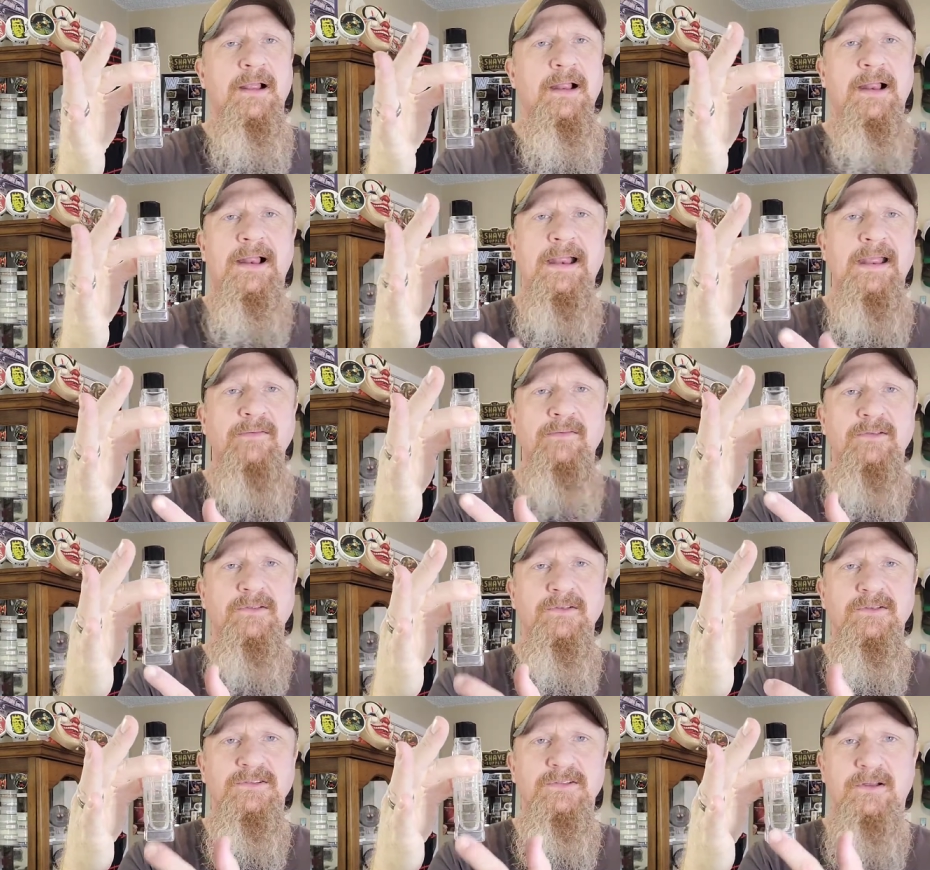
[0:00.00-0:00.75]
I haven't
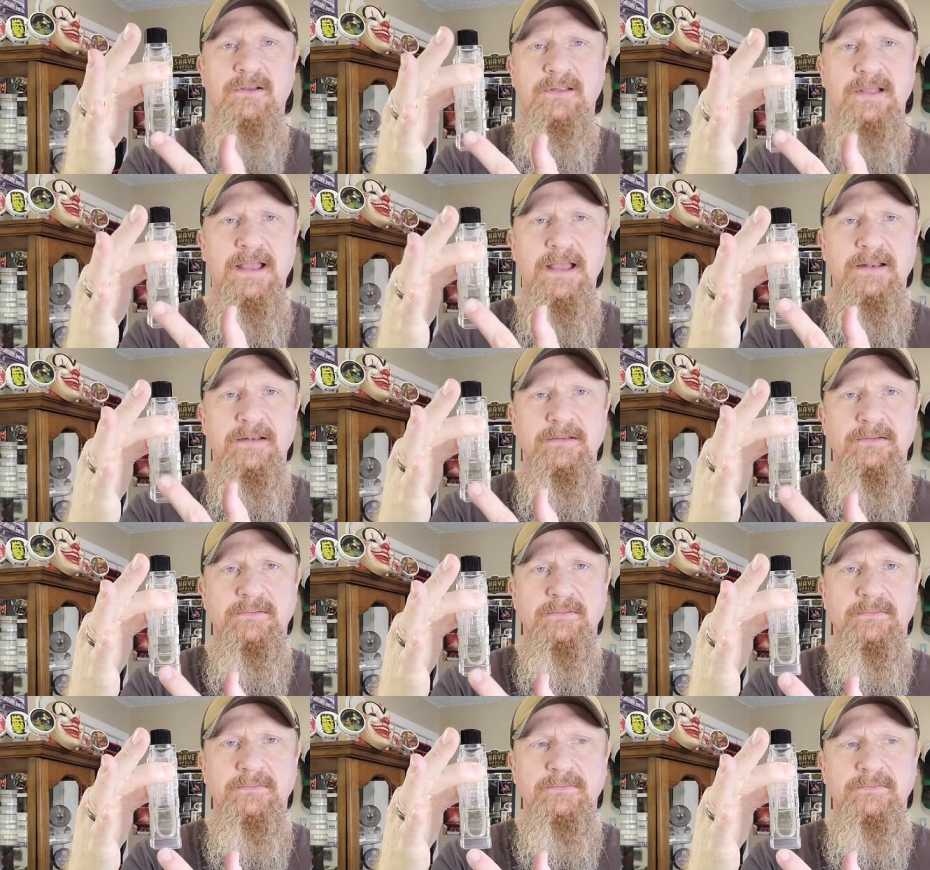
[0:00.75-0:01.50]
used all that.
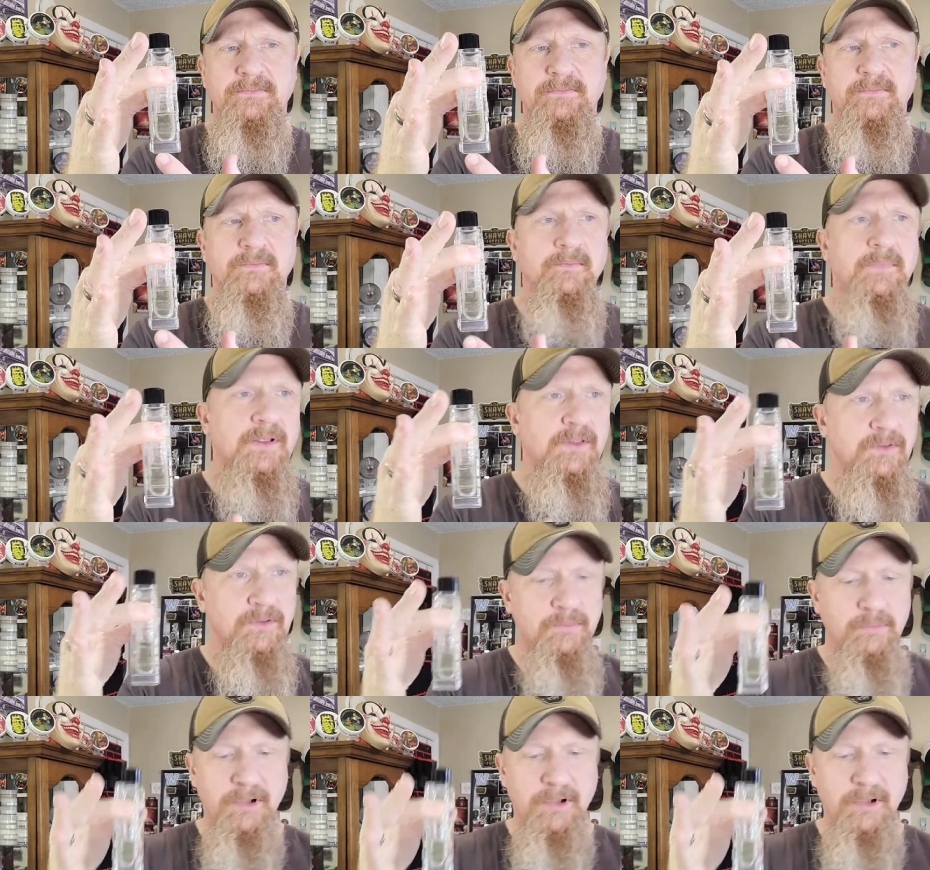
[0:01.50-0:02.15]
My little